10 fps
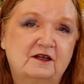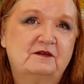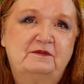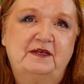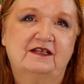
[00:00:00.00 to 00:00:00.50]

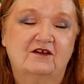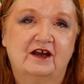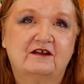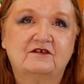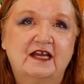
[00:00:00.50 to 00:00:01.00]
It'll be a
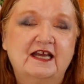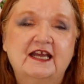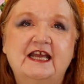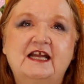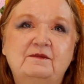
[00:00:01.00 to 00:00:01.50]
lot of,
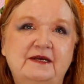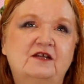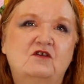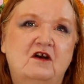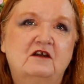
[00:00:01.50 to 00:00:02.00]
it'll be a
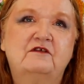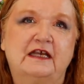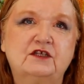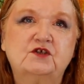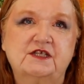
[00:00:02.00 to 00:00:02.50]
lot of
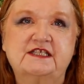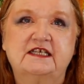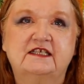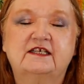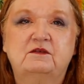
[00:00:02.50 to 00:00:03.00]

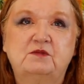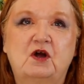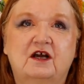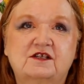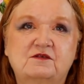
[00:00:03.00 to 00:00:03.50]
interesting little
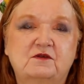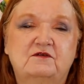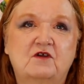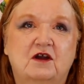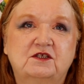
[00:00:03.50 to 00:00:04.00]
blocks that
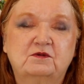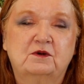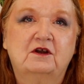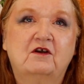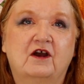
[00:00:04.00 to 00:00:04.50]
we've got to
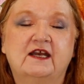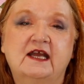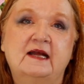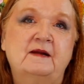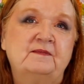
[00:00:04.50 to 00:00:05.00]
work on.
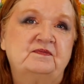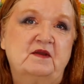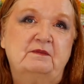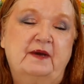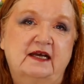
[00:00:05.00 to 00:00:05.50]

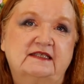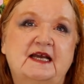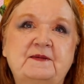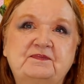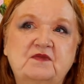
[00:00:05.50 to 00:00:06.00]
But
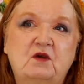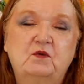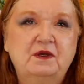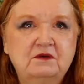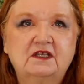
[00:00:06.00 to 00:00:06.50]

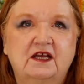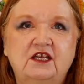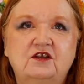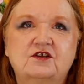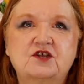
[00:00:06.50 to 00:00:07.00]
we would
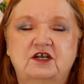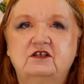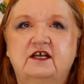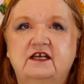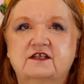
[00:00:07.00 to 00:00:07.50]
like you to share,
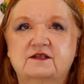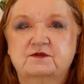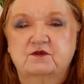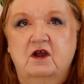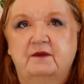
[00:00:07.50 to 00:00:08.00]
like, and
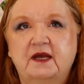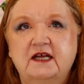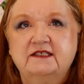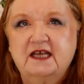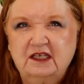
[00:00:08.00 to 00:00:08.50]
subscribe.
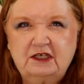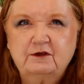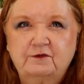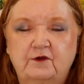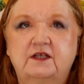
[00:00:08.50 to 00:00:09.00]
Telling
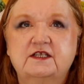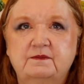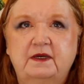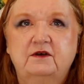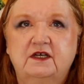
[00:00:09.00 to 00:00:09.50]
your friends
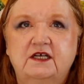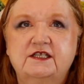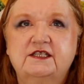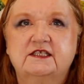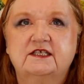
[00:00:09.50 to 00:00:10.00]
about
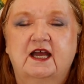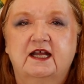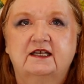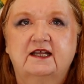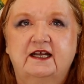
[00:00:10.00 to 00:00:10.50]
us and,
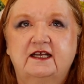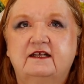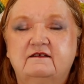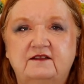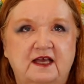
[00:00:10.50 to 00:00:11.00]
and
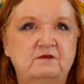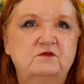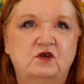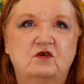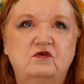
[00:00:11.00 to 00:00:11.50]
letting
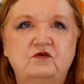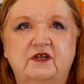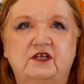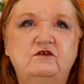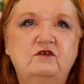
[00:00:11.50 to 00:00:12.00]
them know
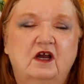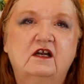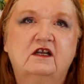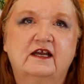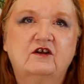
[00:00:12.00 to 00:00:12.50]
that you
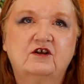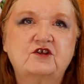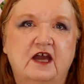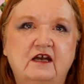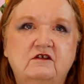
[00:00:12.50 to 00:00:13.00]
kind of like our
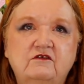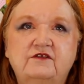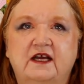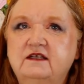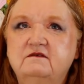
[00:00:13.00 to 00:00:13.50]
channel,
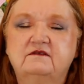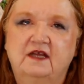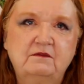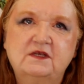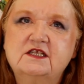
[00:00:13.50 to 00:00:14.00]
that,
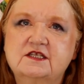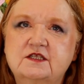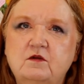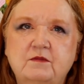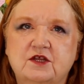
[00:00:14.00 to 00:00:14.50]
that means
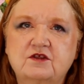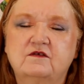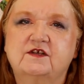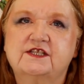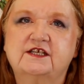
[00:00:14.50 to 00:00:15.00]
so much
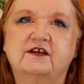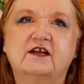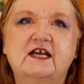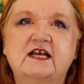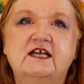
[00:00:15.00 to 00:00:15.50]
to us here.
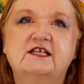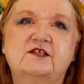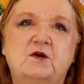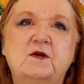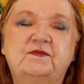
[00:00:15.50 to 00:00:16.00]

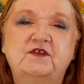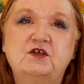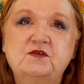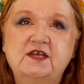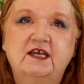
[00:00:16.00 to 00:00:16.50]
So
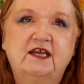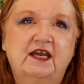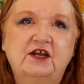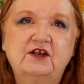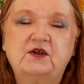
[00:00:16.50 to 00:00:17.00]
you take
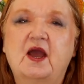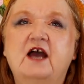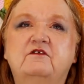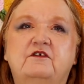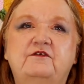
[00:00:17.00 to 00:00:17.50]
care. You
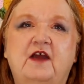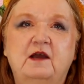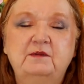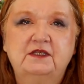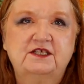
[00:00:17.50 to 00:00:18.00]
have a
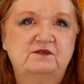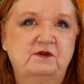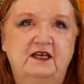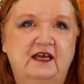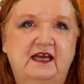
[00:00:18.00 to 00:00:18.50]
fabulous
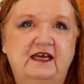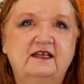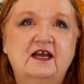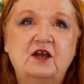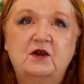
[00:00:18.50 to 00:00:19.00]
week
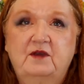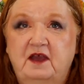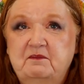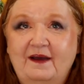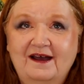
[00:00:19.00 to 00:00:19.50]
ahead.
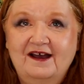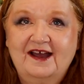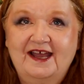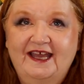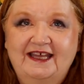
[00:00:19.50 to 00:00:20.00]
Okay,
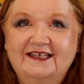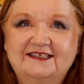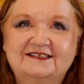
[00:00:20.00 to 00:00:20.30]
bye.